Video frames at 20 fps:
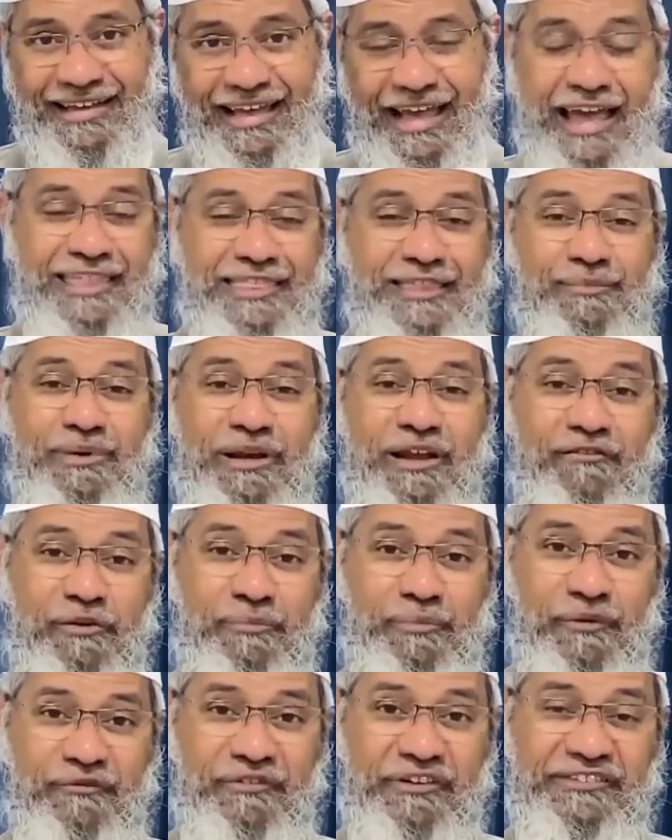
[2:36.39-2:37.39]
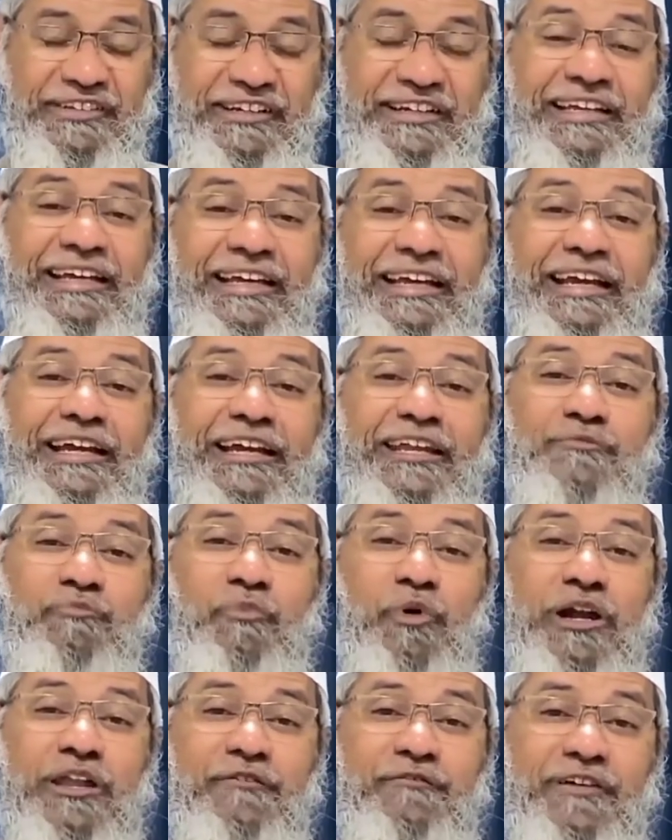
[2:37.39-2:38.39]
As the beloved Prophet said, it is
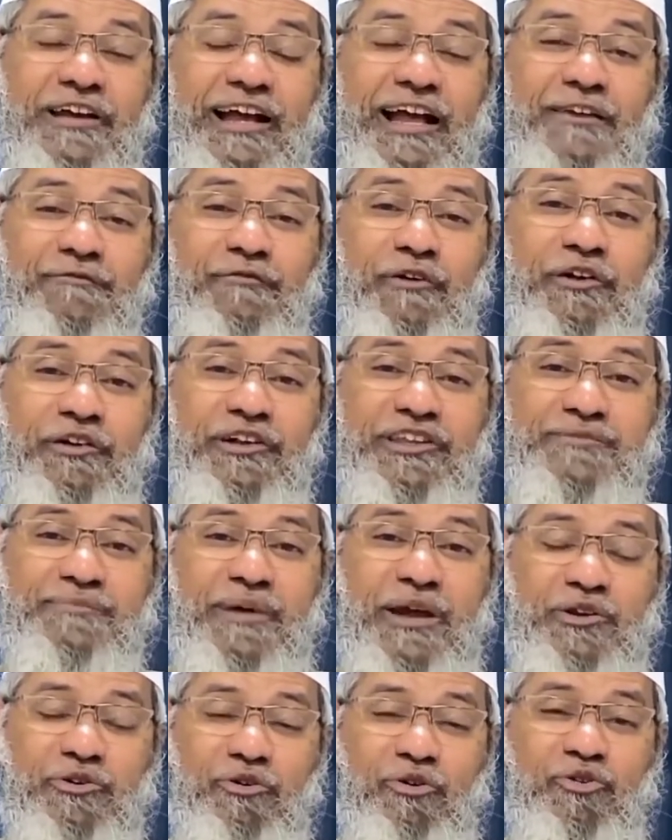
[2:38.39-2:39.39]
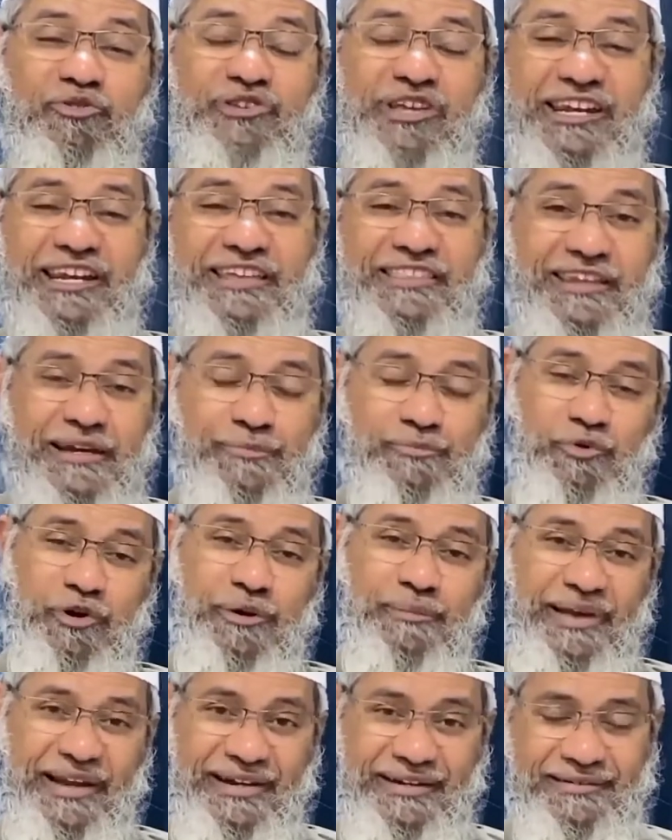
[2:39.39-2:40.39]
more difficult for a rich man to go to Jannah than a poor
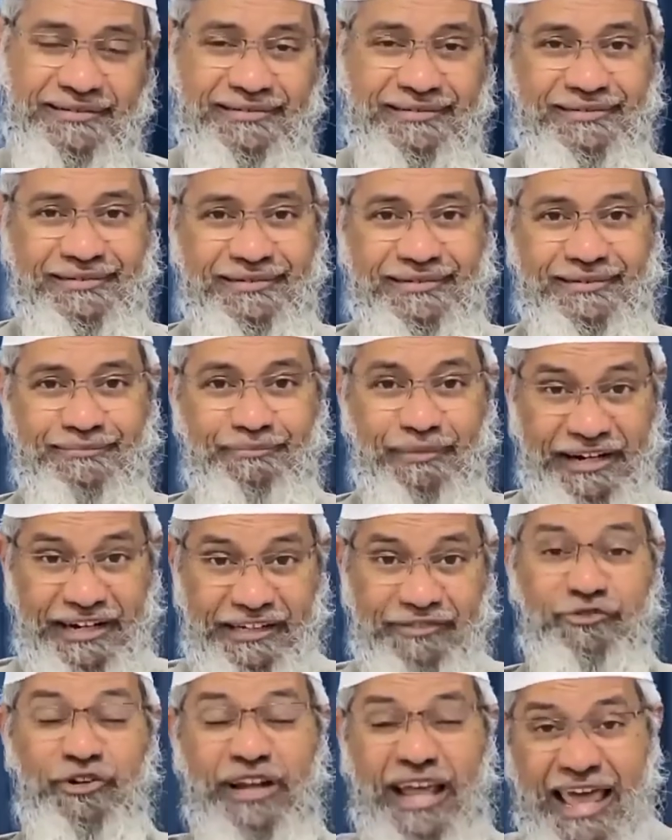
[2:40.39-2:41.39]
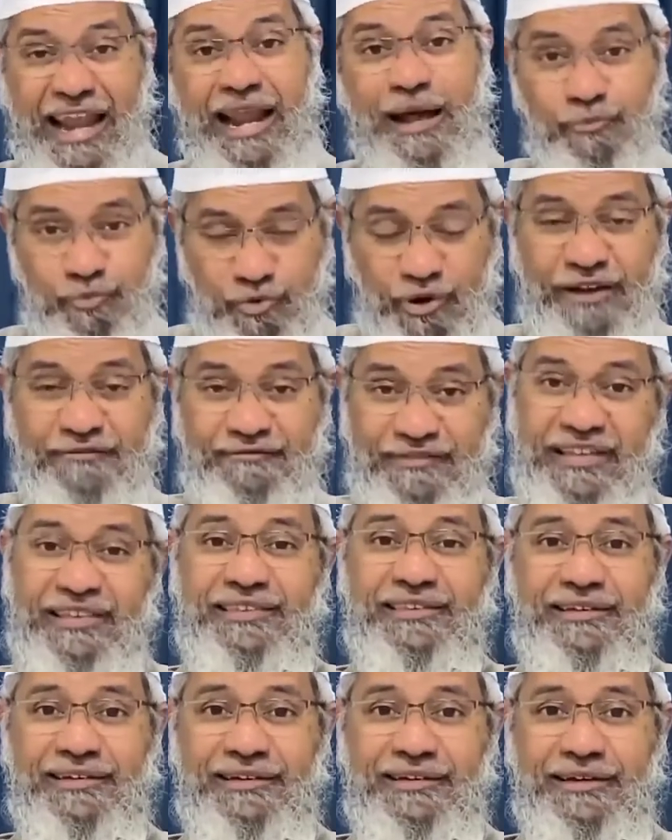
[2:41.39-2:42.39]
man. But it's not haram to have
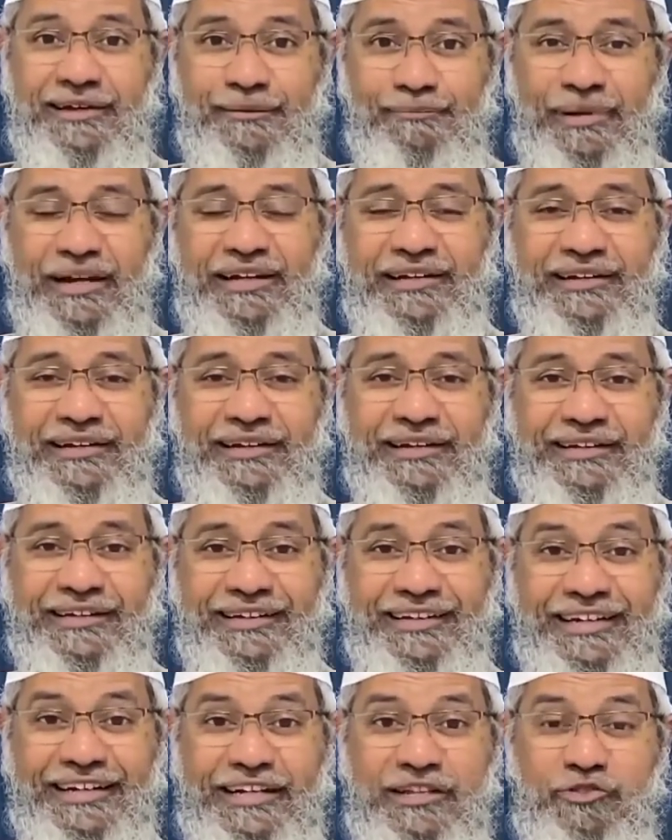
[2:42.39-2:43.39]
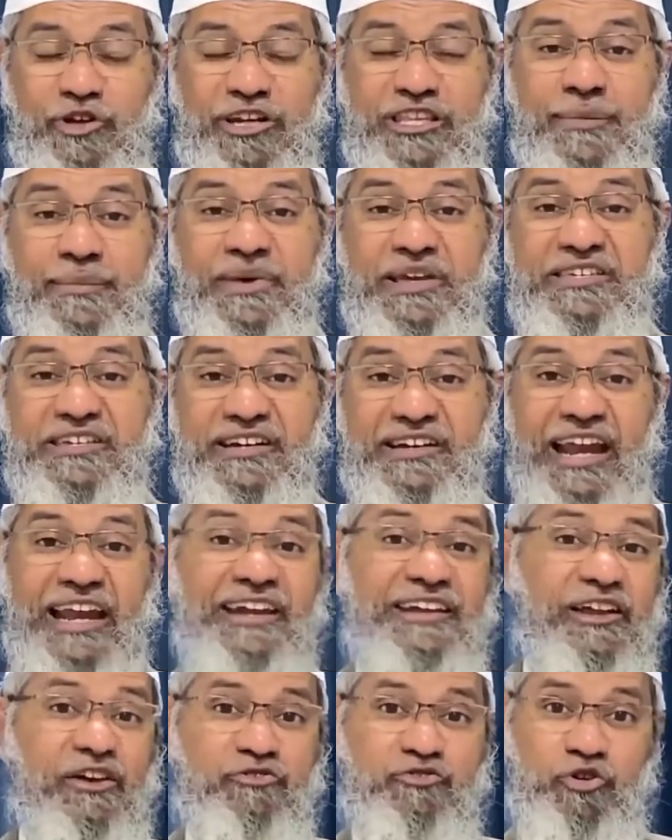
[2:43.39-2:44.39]
wealth, but it is not the major
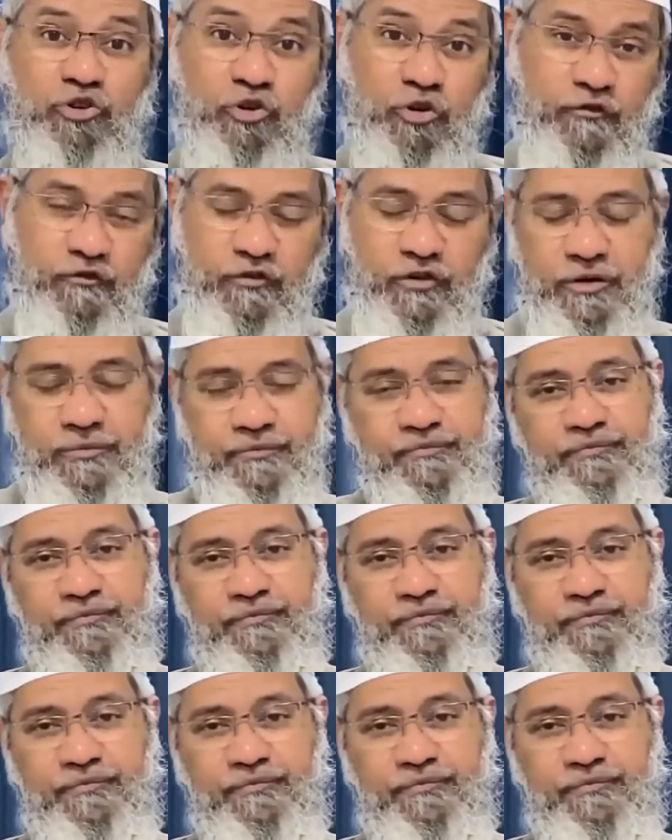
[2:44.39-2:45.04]
criteria you should look for.